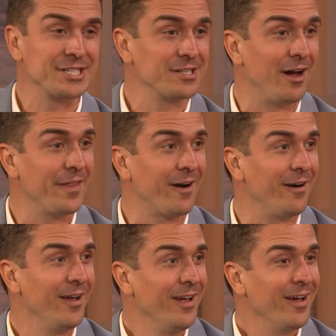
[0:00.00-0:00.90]
just saw
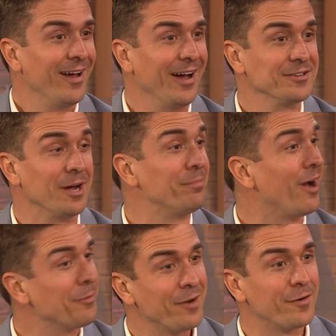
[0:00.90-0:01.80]
there. Uh, I was on
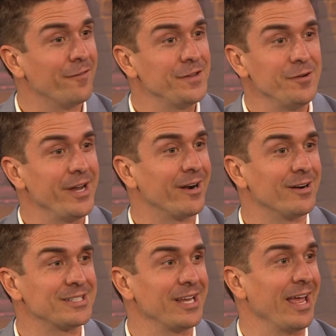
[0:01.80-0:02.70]
Broadway for a few
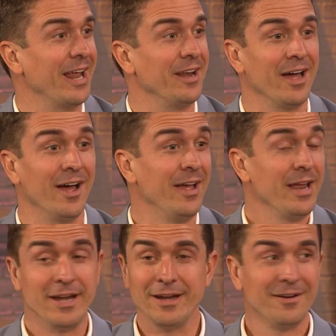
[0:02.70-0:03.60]
years. and uh,
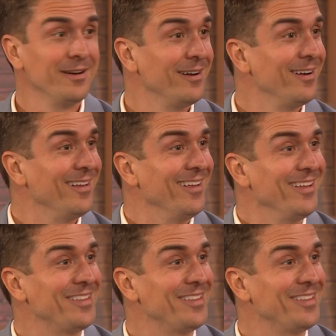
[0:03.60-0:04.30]
So the typical upbringing.